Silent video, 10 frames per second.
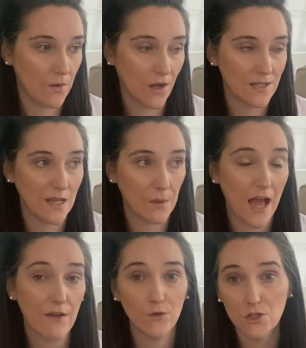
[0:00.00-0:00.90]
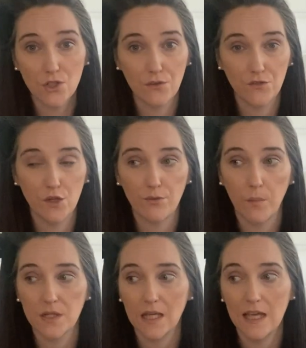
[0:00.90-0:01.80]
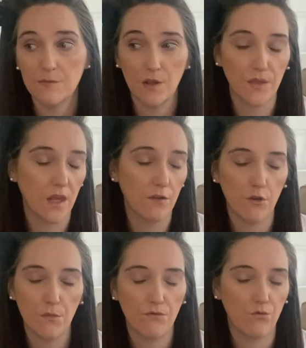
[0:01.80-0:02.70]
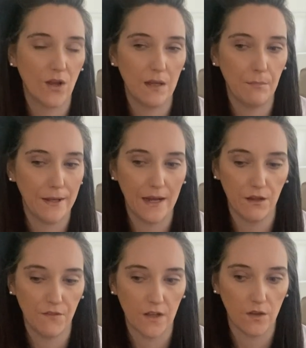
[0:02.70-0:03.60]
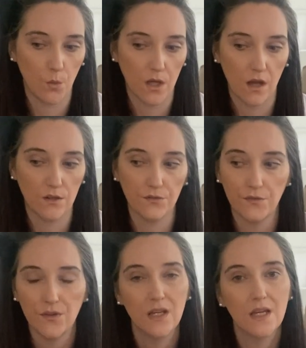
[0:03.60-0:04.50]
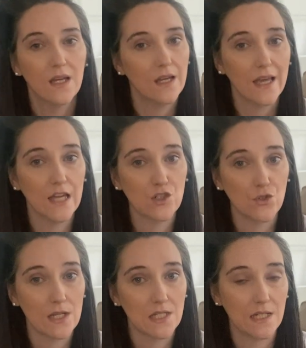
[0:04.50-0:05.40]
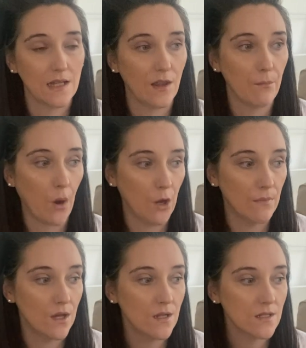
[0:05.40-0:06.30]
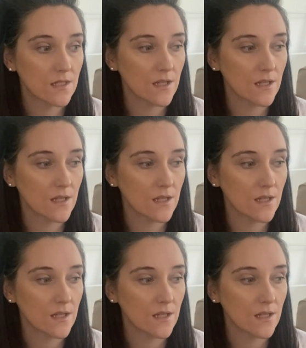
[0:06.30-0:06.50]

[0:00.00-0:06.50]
Like I say, we have looked at a few properties, but none of them have really been anything that we're kind of interested in at the moment.